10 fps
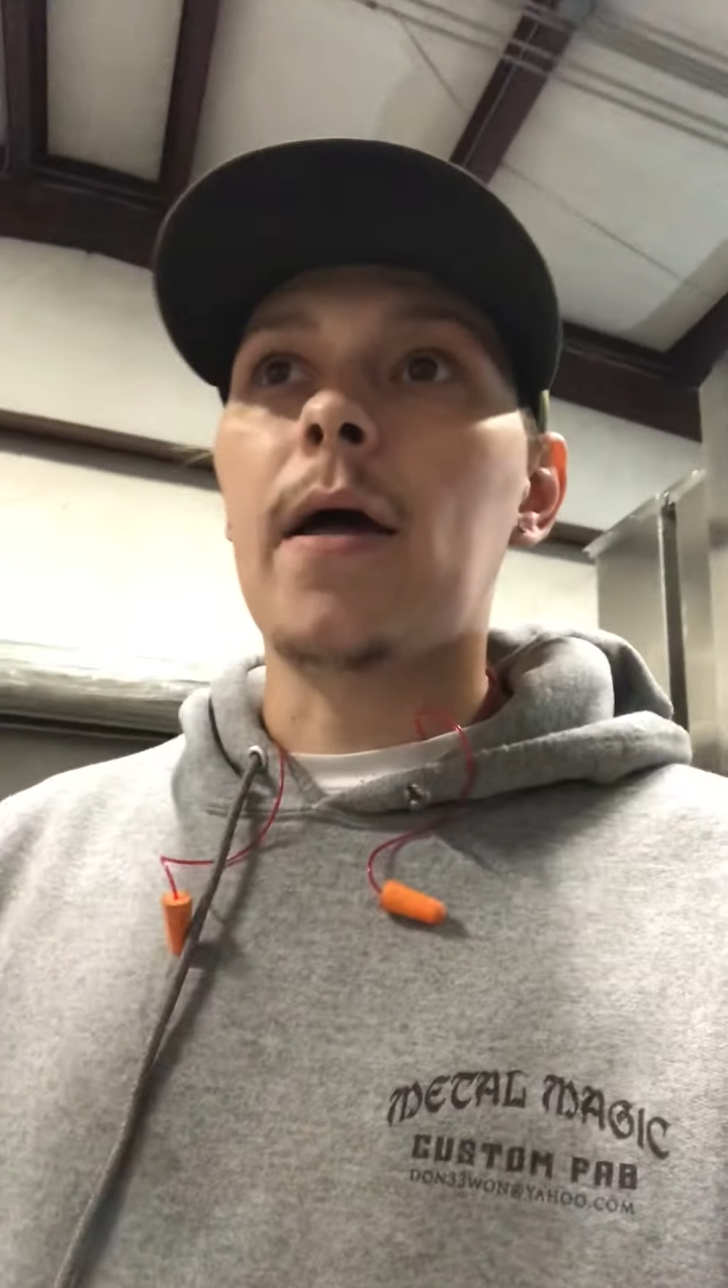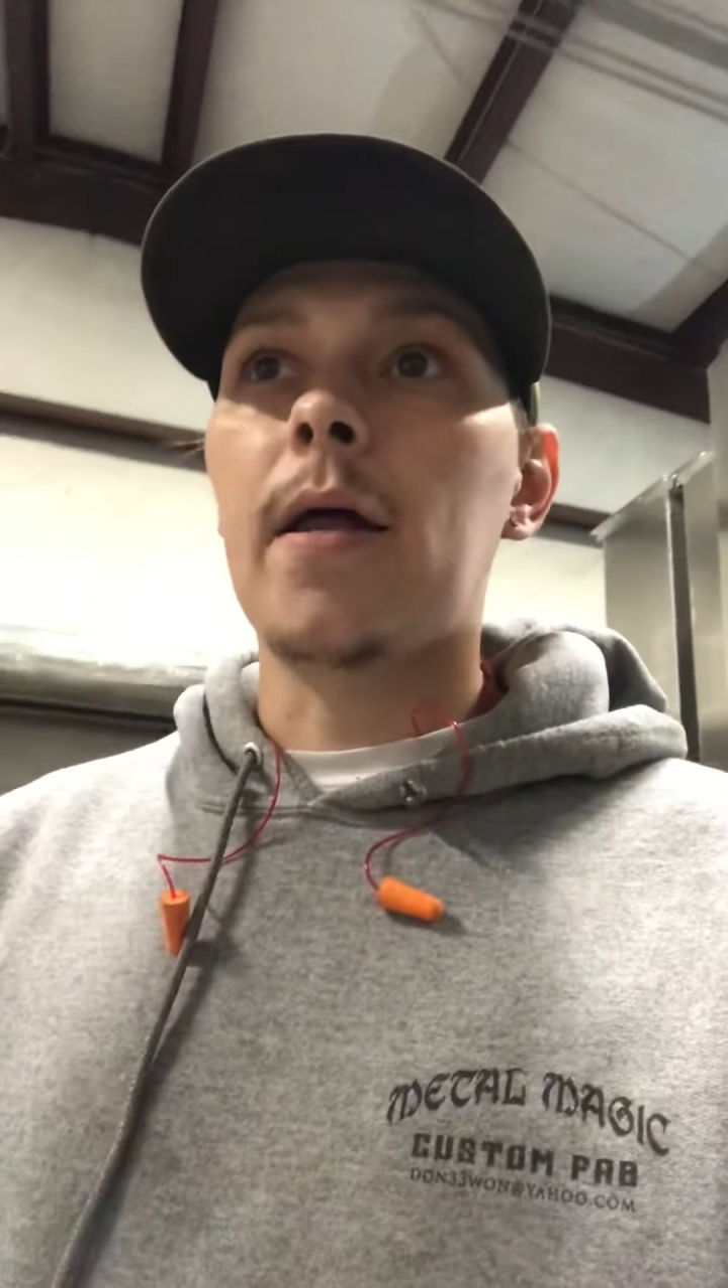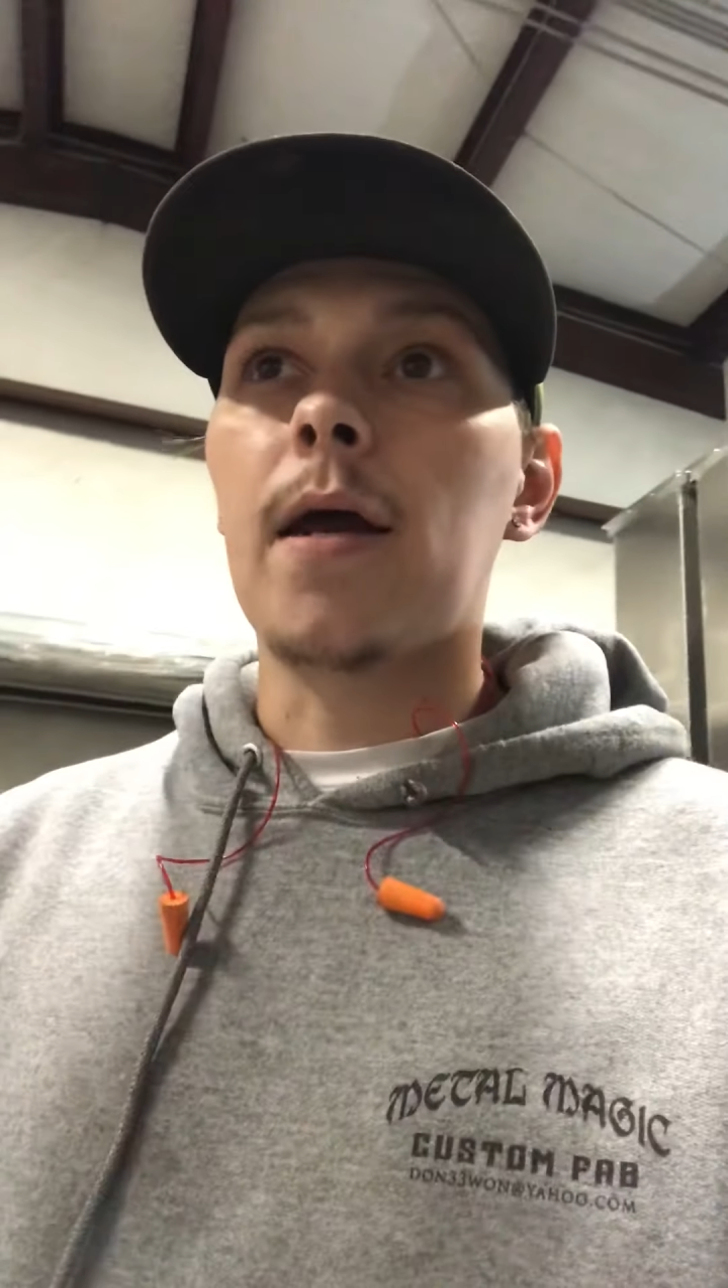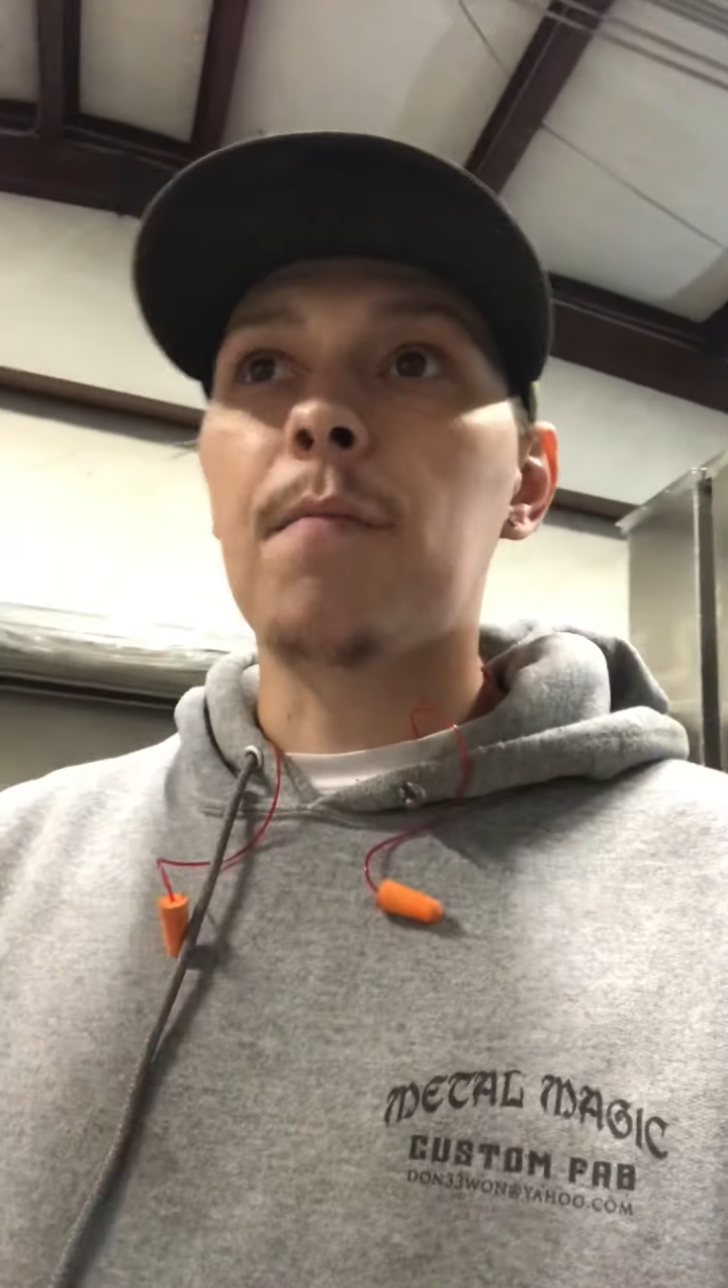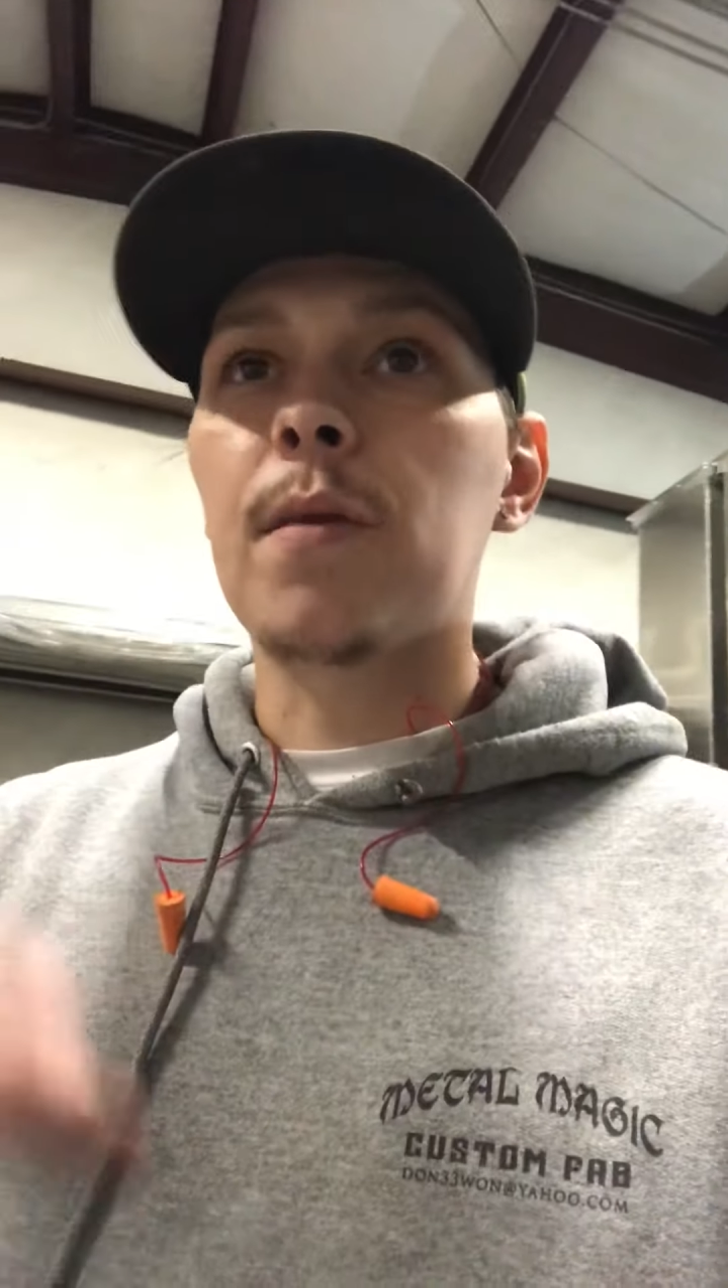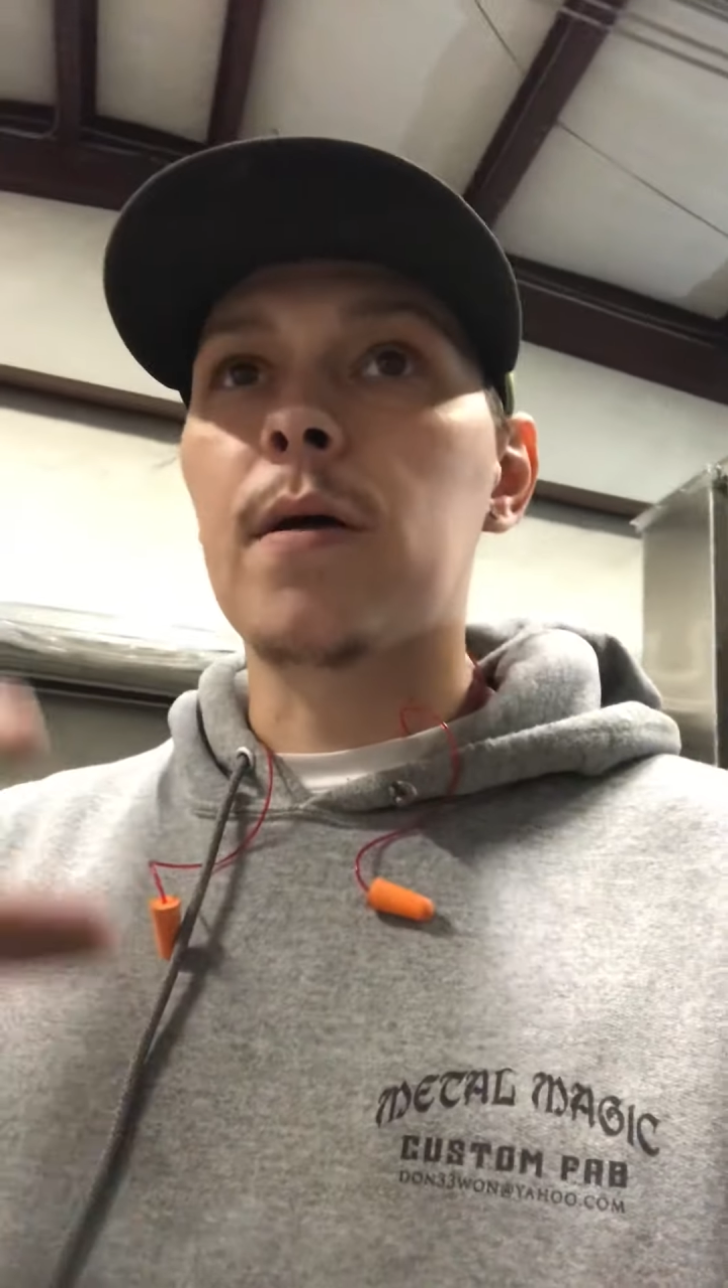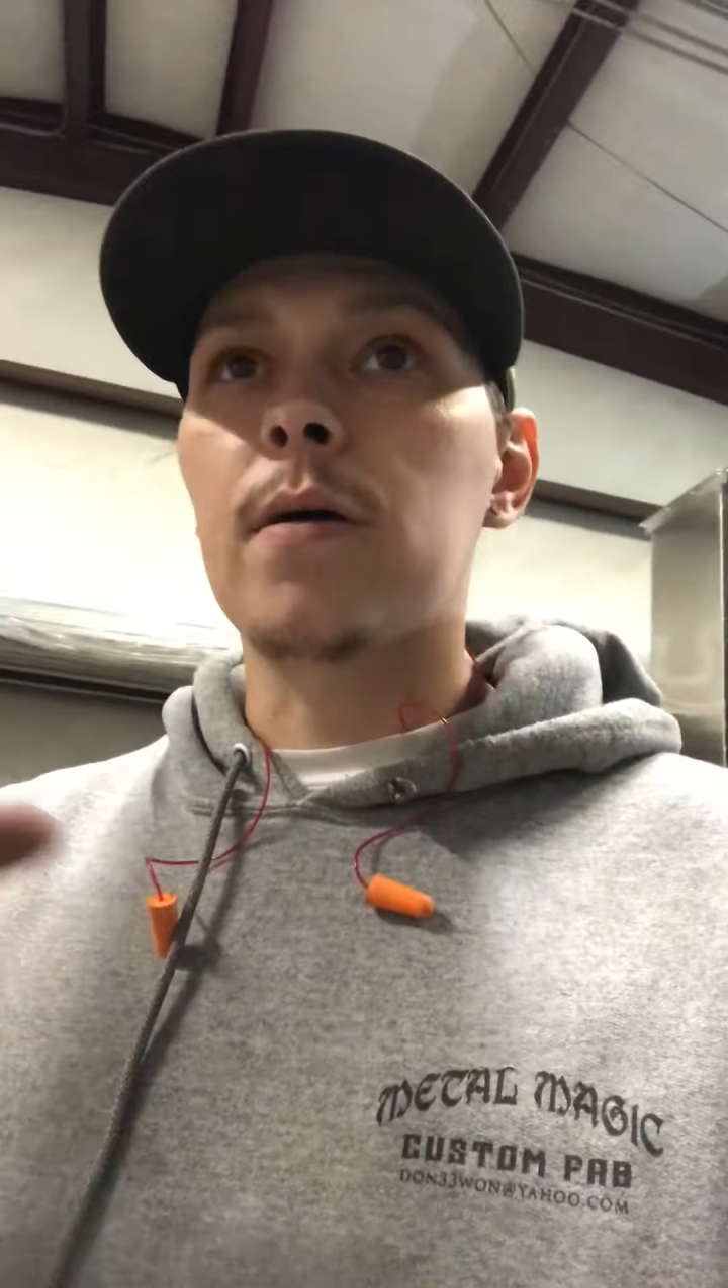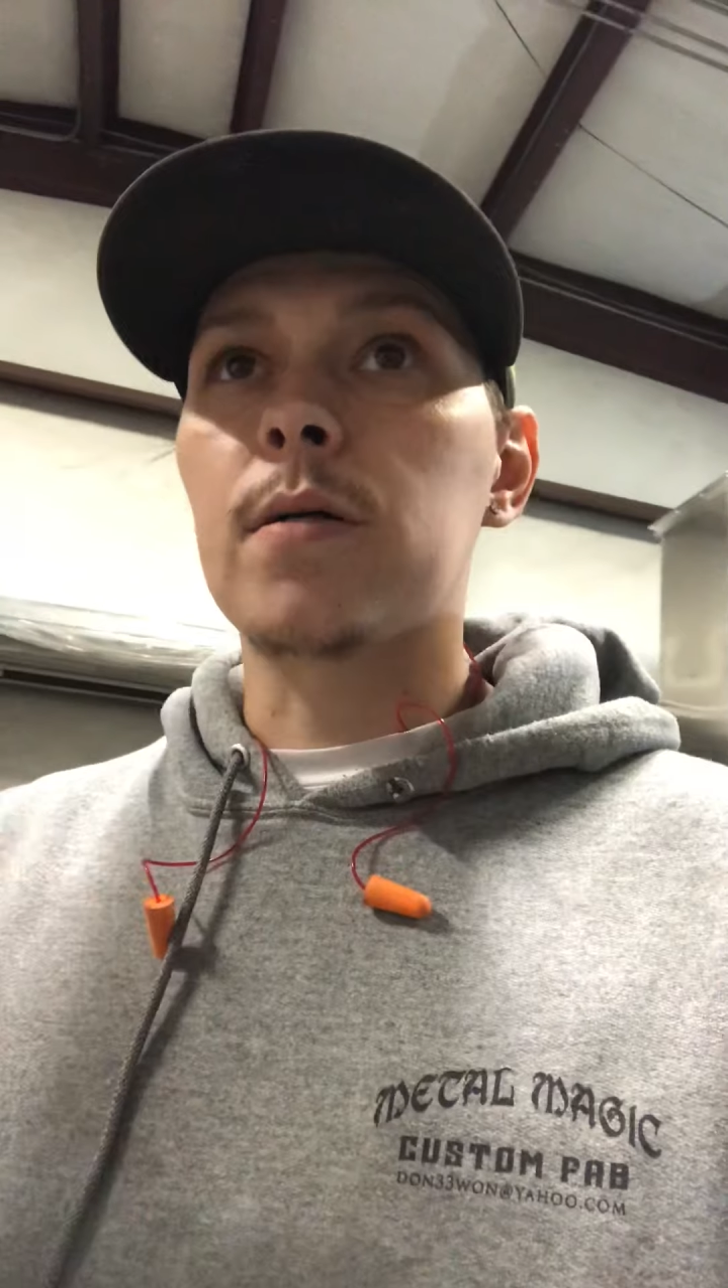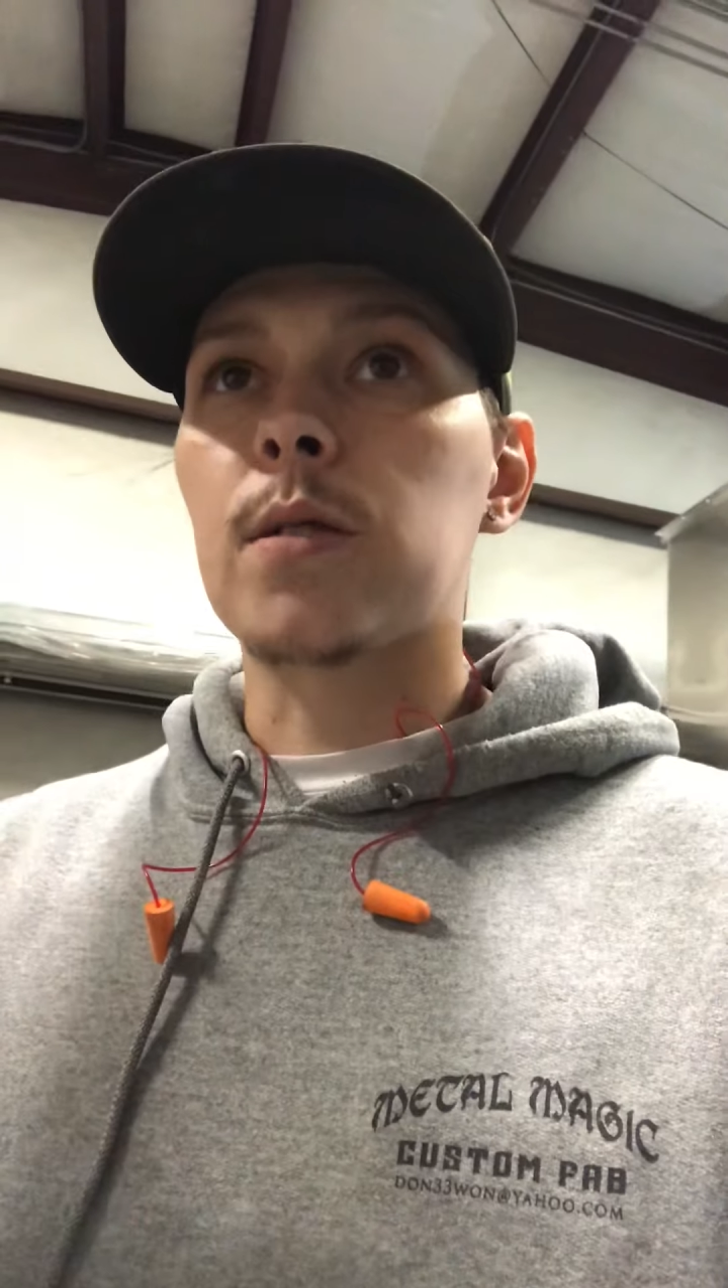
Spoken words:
And I'm gonna